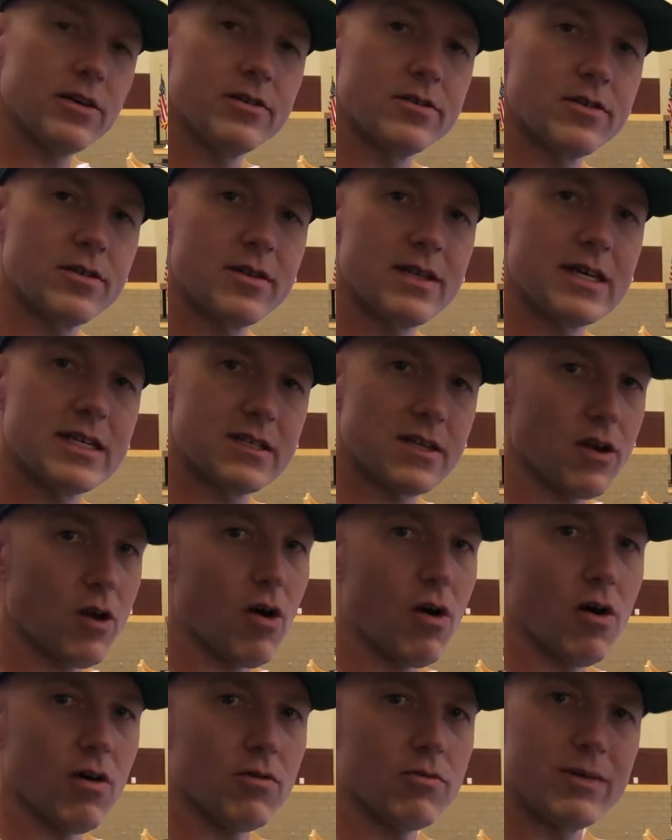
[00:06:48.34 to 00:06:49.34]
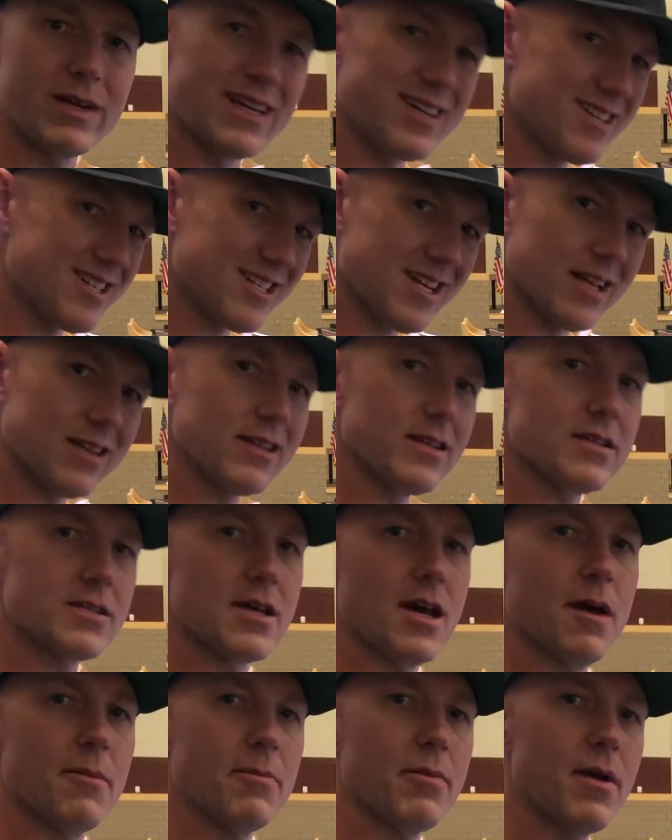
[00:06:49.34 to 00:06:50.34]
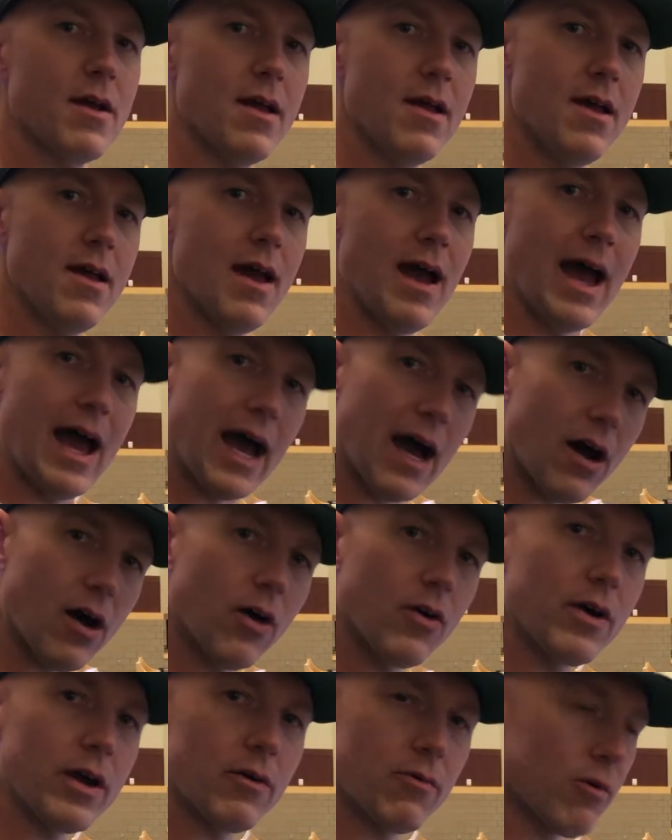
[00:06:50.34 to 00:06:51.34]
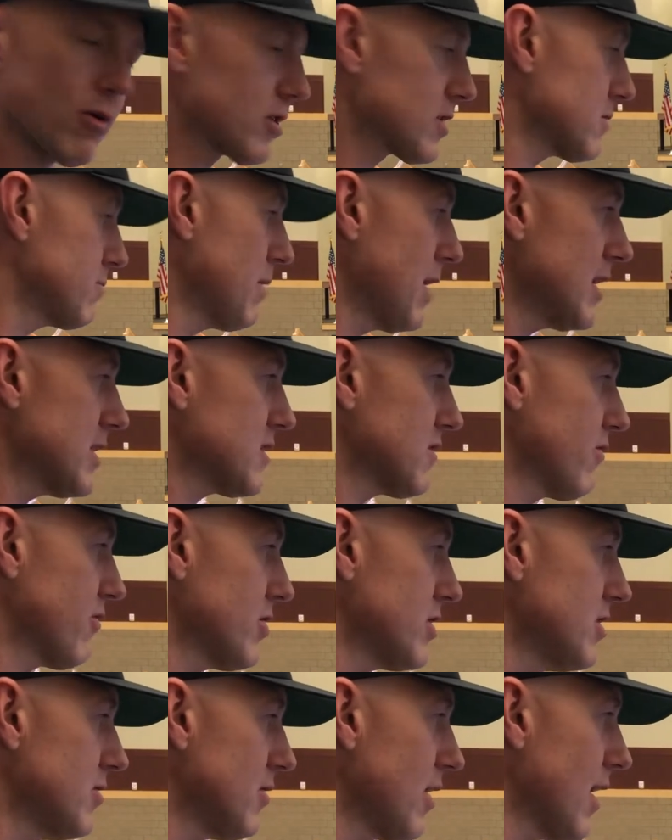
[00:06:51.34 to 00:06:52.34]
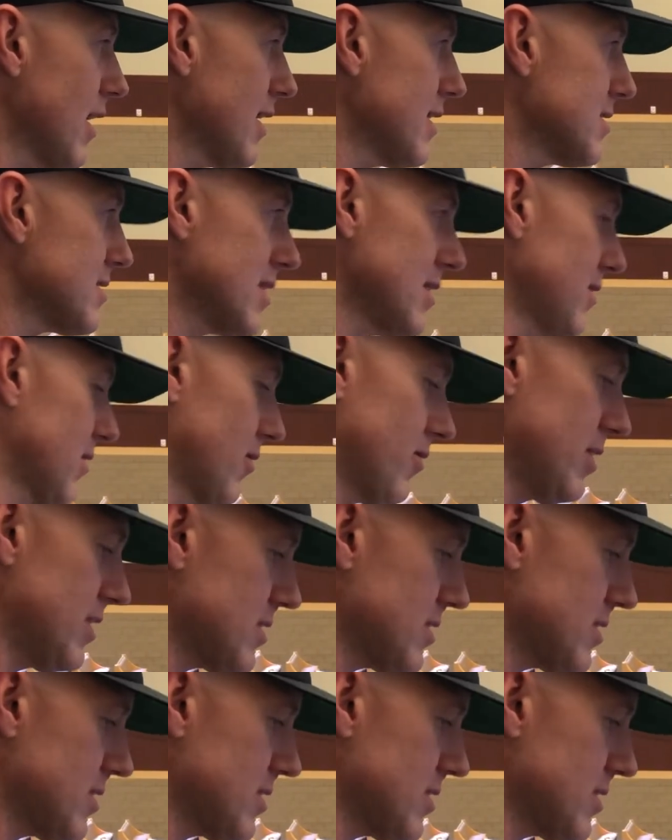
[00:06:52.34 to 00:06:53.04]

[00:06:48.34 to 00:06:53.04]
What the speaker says: to these at all. We can set this up how it works best for you guys, and there is